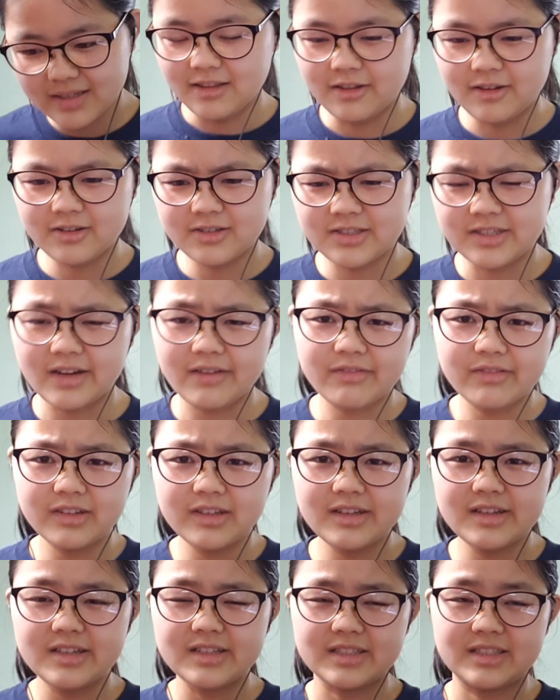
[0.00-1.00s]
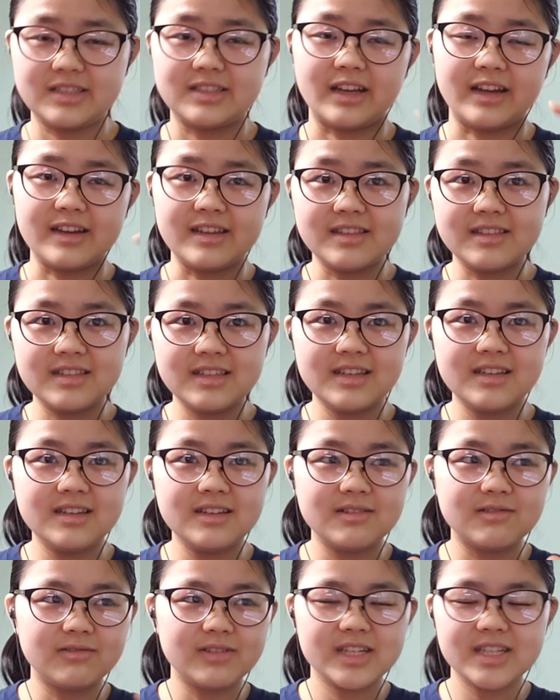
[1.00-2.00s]
There's definitely science-y
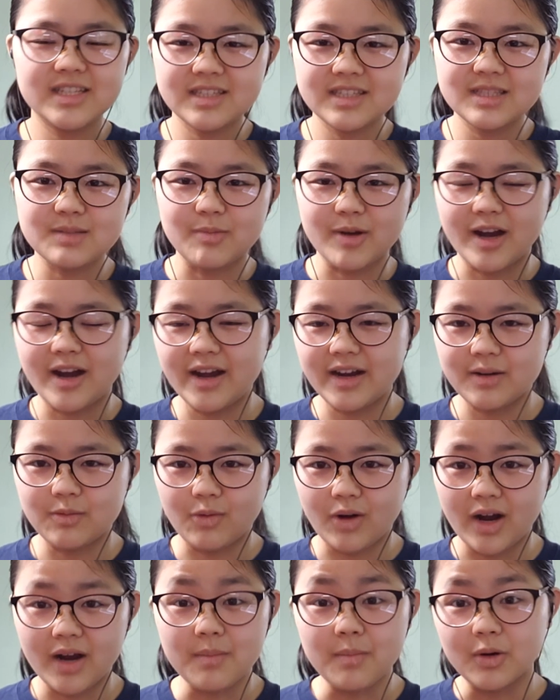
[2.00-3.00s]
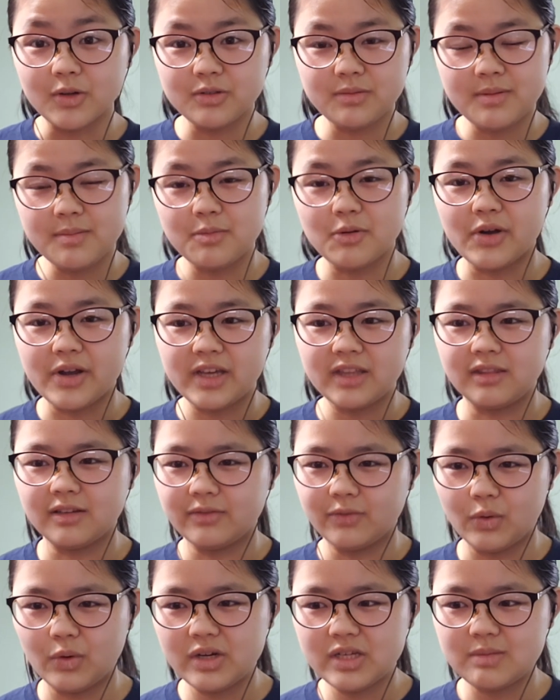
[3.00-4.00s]
reasons behind why most people hate their
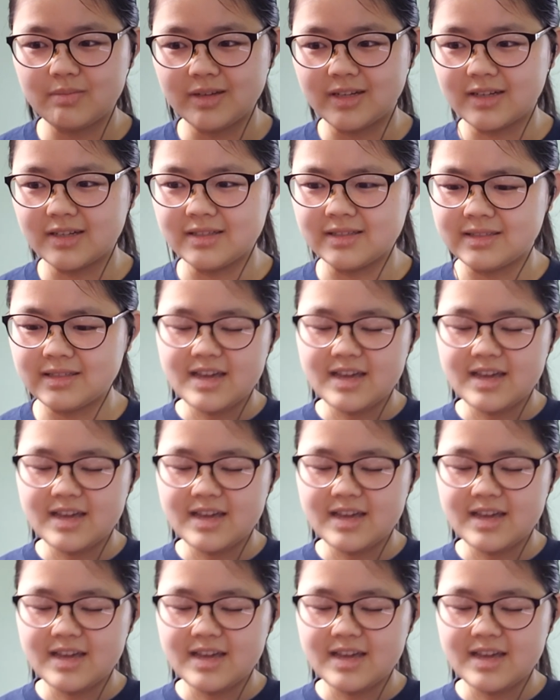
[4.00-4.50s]
voice because